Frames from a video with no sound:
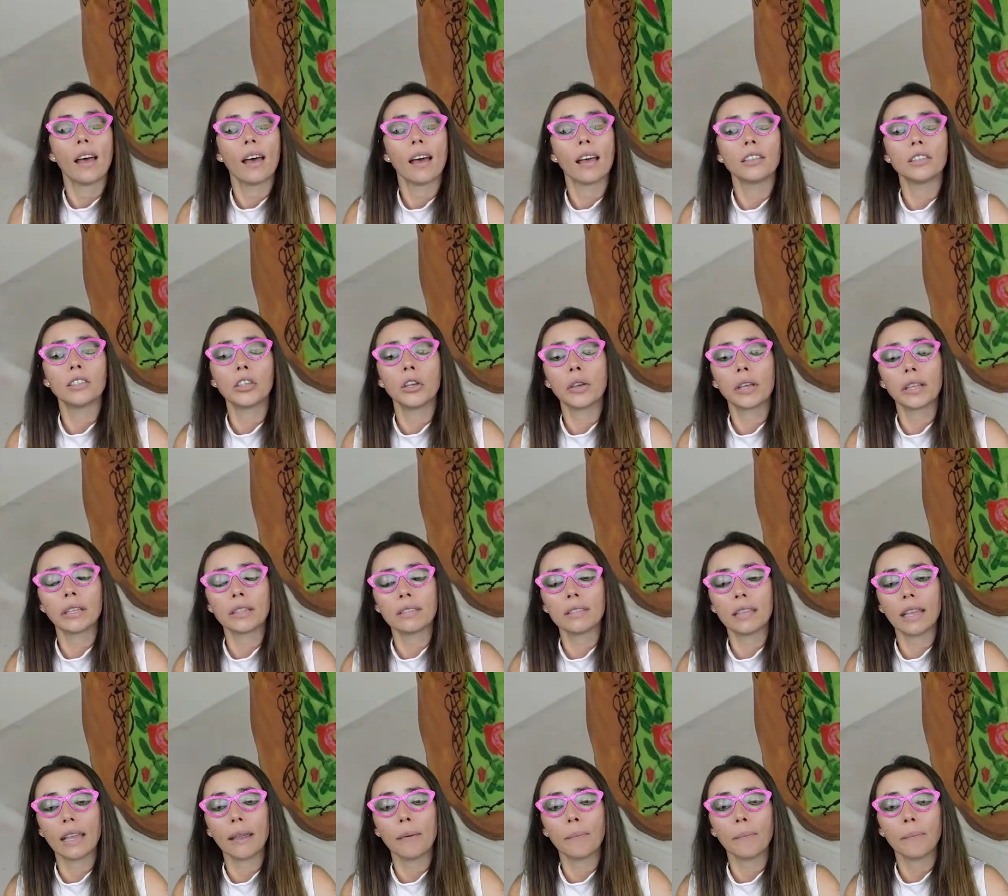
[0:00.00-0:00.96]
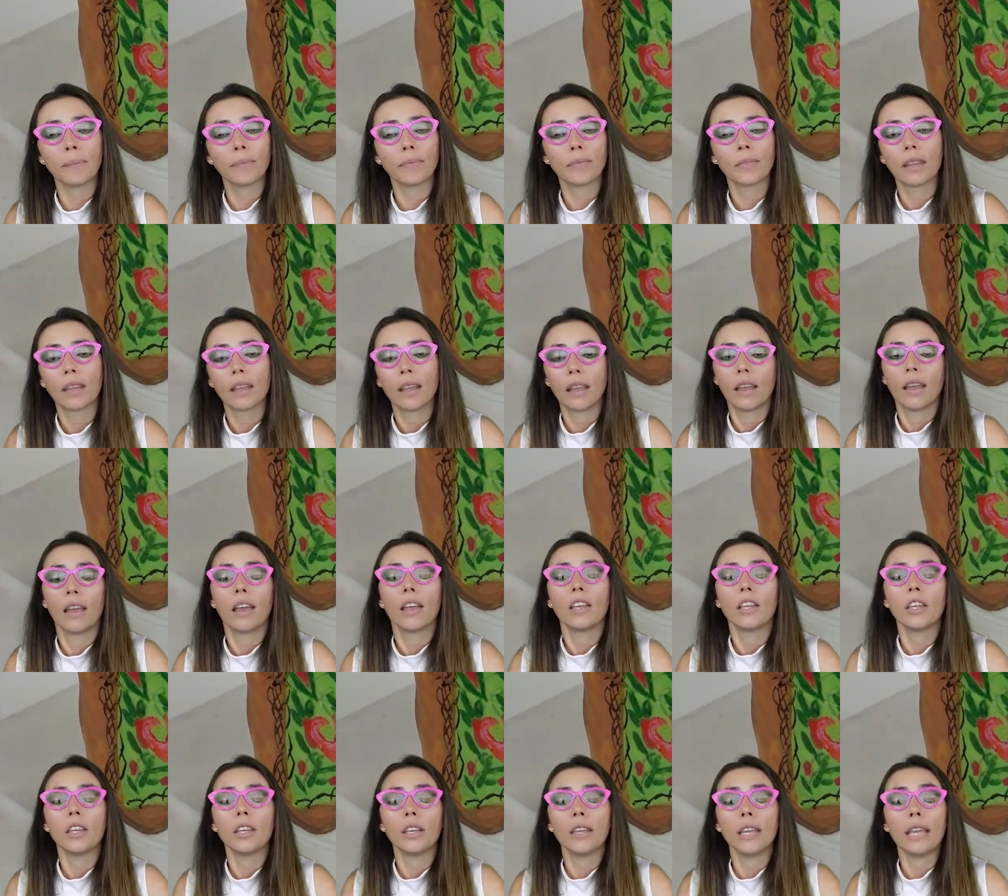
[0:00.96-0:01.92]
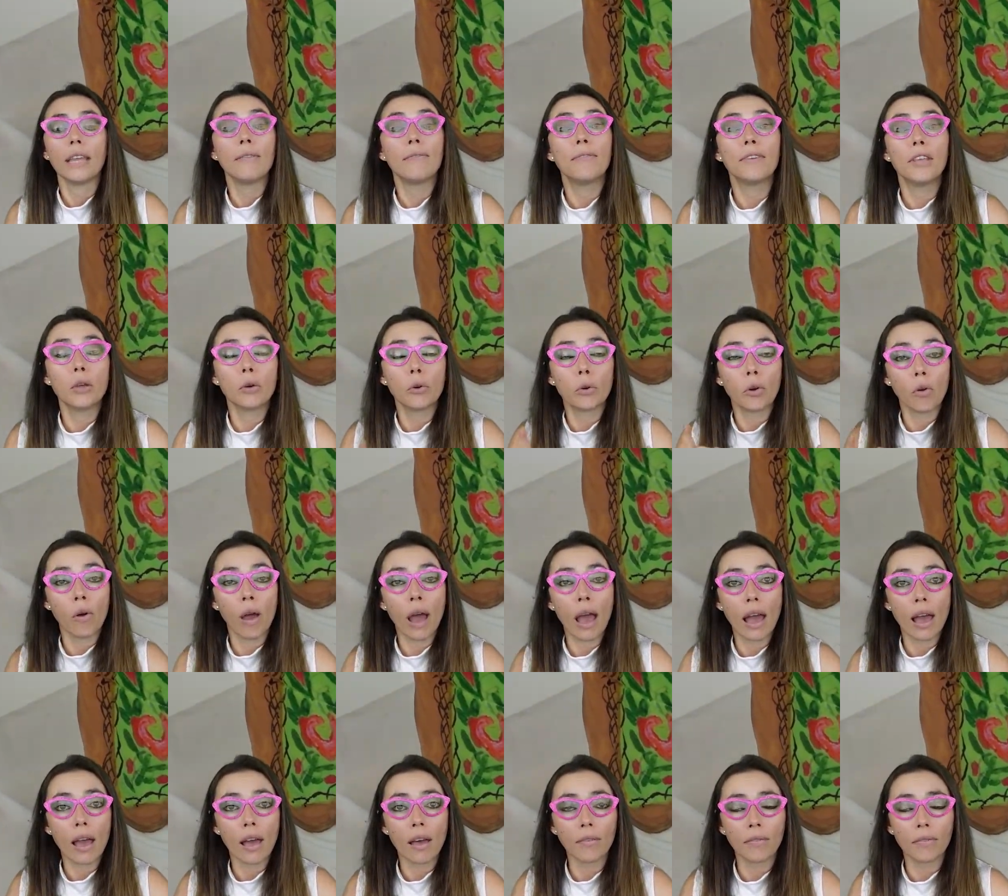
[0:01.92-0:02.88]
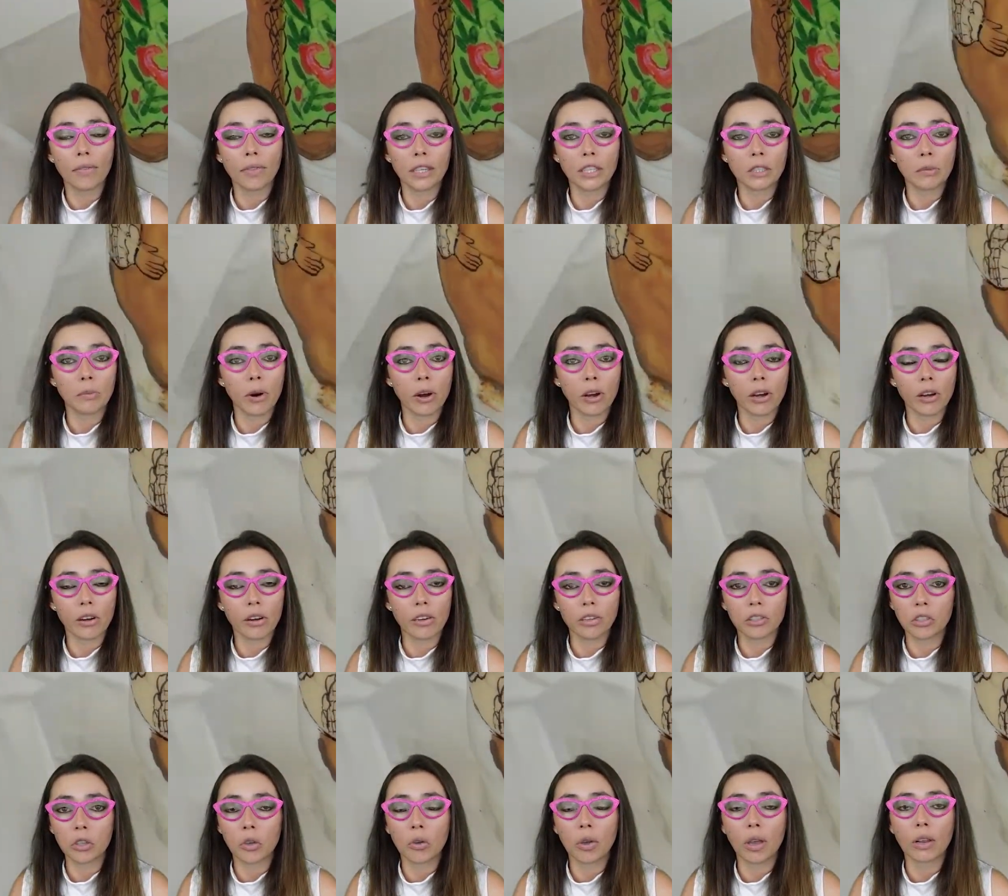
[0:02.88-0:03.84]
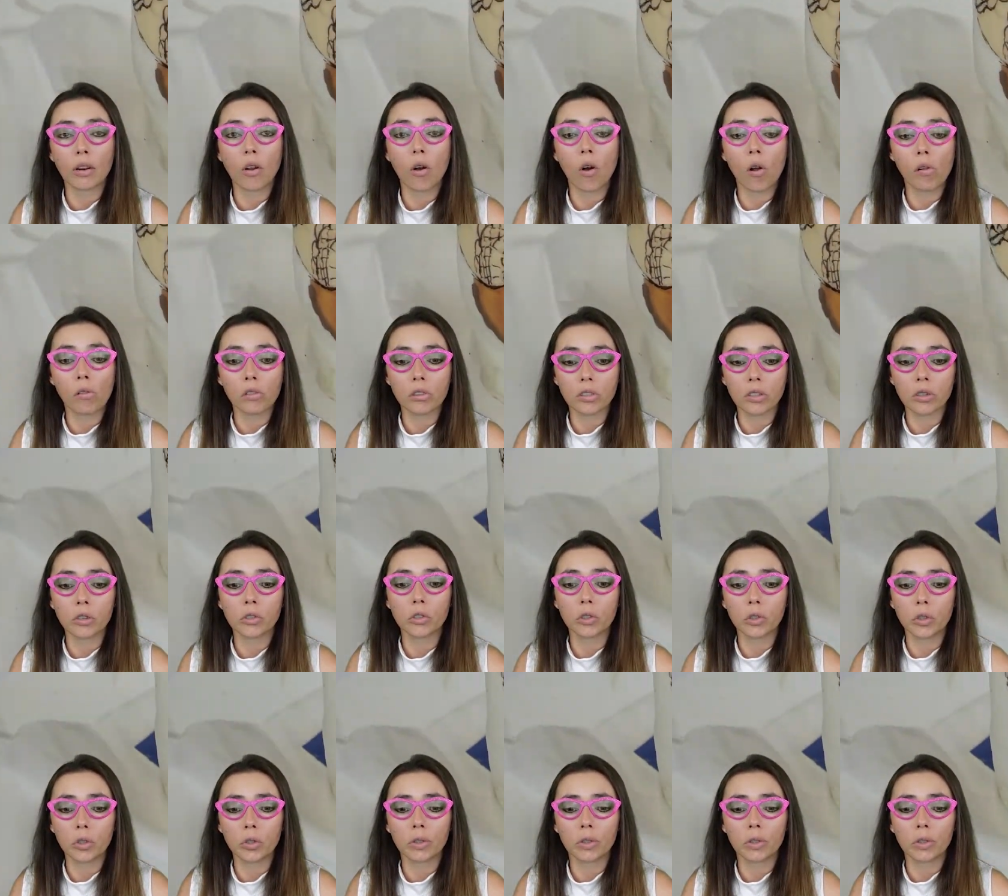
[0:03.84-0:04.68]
as you can see, if you don't have these markers, you can also